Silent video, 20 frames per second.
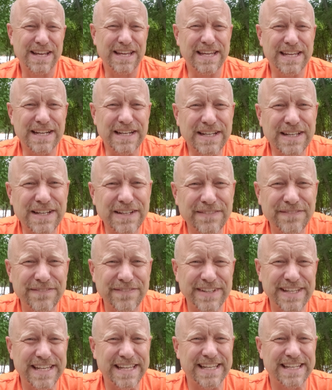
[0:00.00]

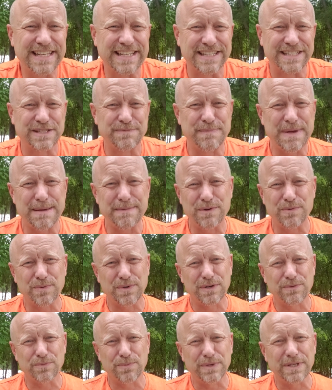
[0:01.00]
inconvenience, maybe
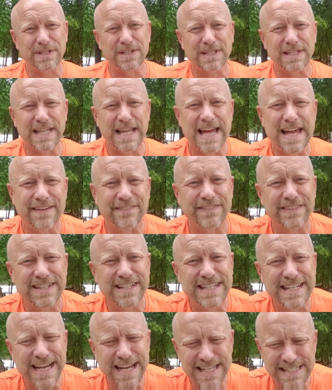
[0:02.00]
where real life
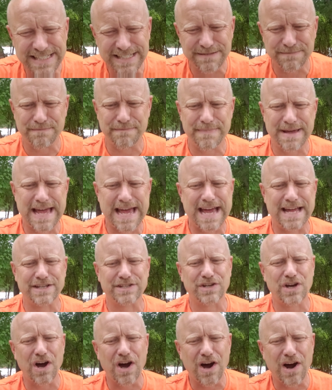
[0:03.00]
doesn't
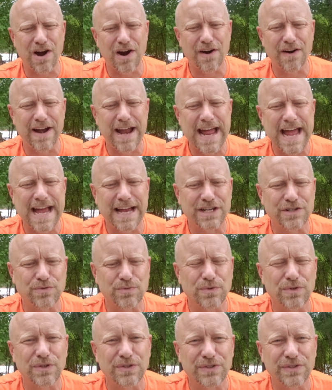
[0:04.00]
match our
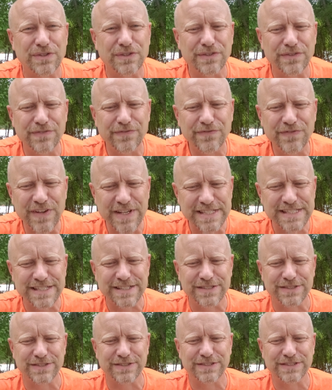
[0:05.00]
actual
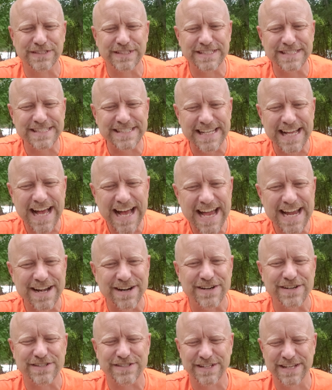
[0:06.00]
physical
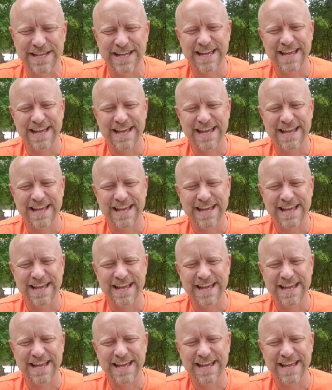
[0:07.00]
desires.